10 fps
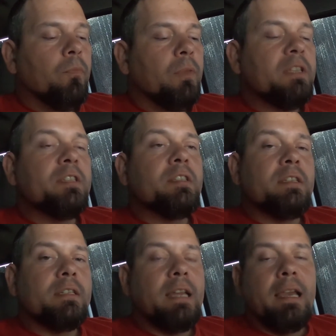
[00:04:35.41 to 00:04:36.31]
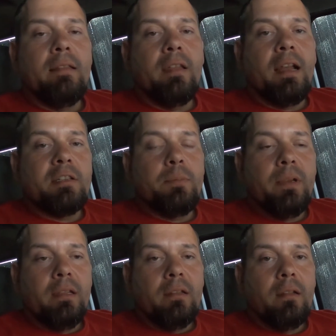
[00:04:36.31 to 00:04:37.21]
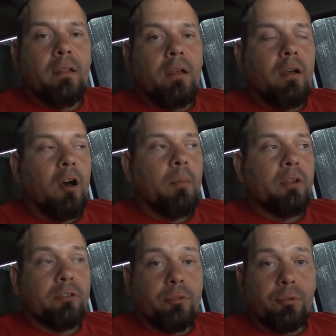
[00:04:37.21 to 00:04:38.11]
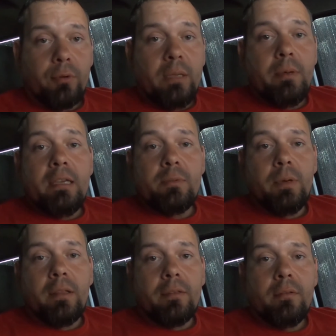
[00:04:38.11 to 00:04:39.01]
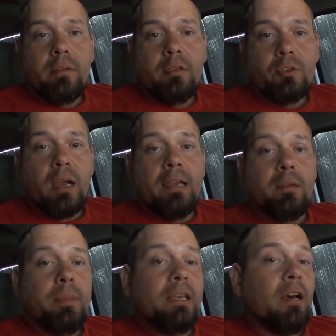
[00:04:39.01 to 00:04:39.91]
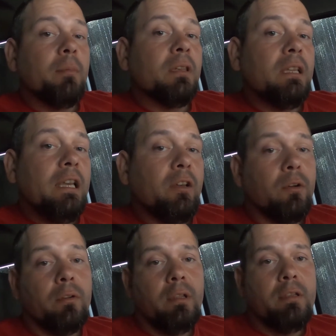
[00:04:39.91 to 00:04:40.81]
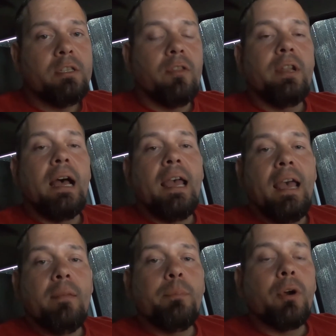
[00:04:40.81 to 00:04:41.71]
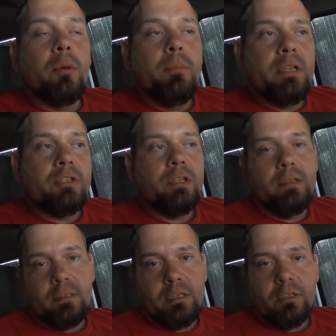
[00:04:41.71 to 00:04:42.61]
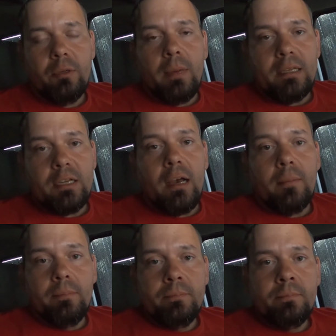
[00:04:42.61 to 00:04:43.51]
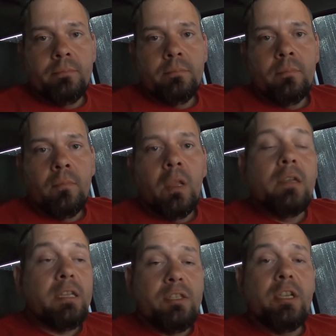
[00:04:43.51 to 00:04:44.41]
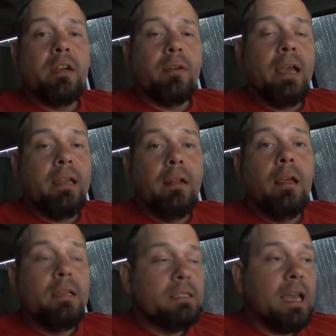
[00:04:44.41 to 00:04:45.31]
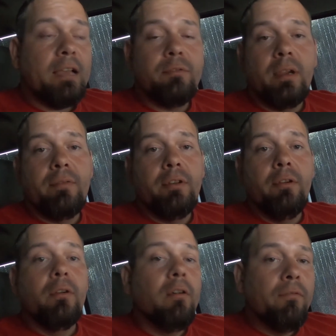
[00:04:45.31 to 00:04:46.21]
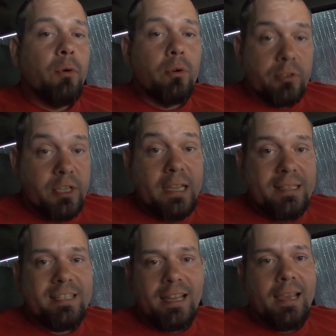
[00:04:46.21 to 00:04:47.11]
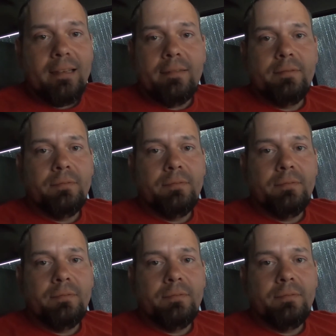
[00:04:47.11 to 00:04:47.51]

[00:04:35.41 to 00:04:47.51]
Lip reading: This is the state that I spent almost 3 weeks with trying to become legal so that I had permission to do my job, to generate tax revenue for said state.